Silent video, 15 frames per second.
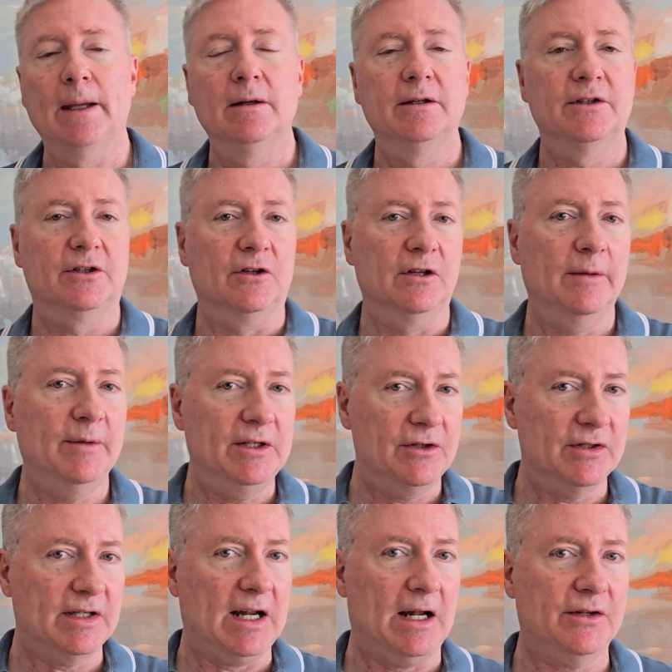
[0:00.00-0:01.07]
So let me
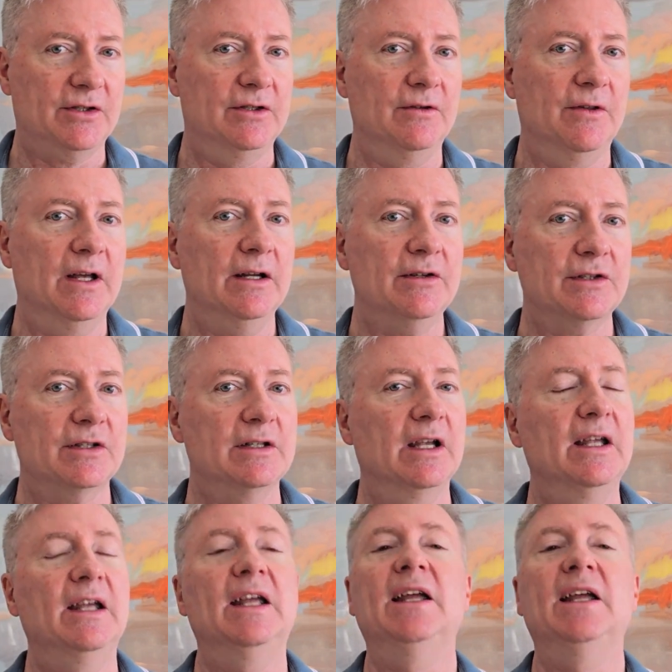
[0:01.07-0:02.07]
just ask you this.